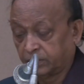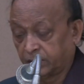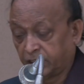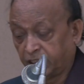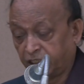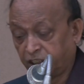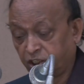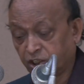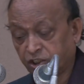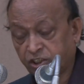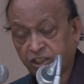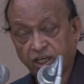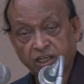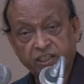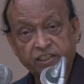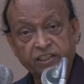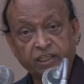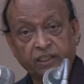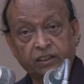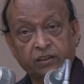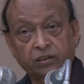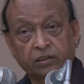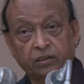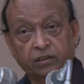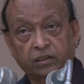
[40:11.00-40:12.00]
industrial
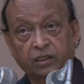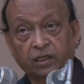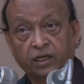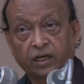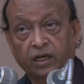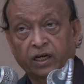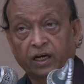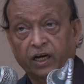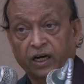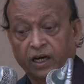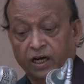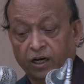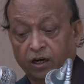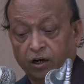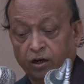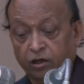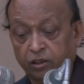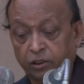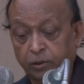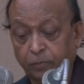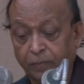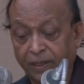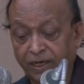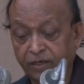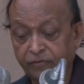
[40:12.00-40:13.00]
sector or
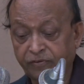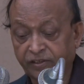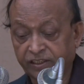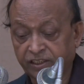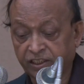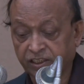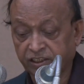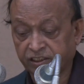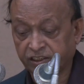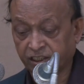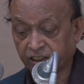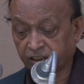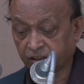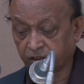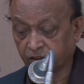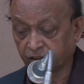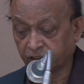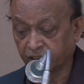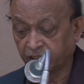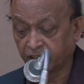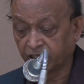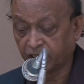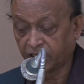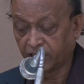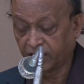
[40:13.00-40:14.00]
the manufacturing sector
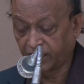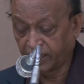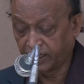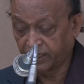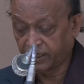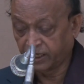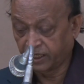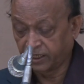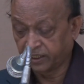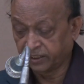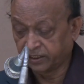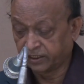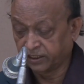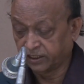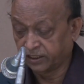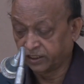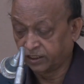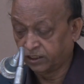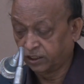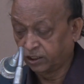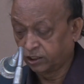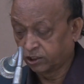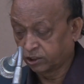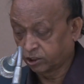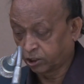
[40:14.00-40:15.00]
and in
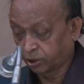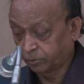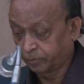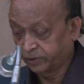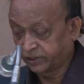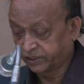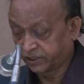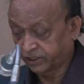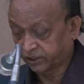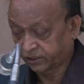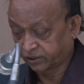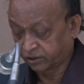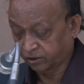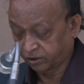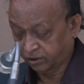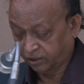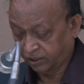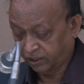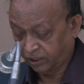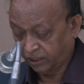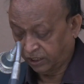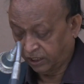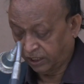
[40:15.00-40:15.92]
the service sector.